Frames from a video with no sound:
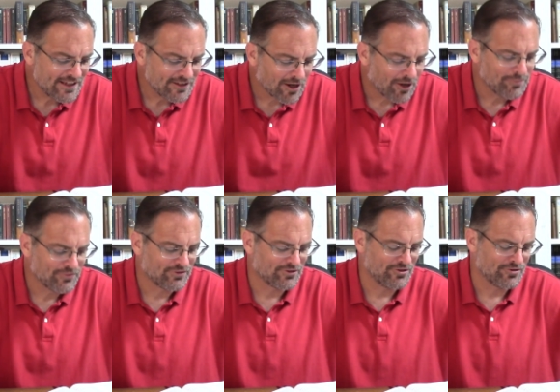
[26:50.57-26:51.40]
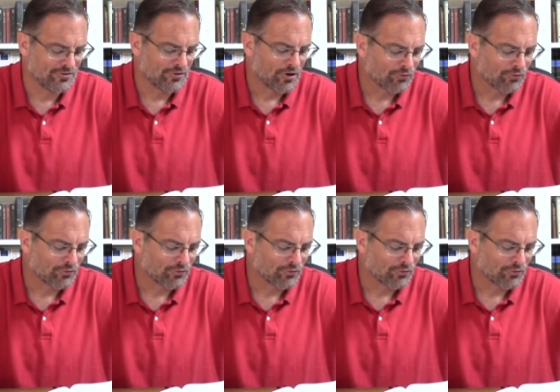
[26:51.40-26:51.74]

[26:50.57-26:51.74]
comes to you,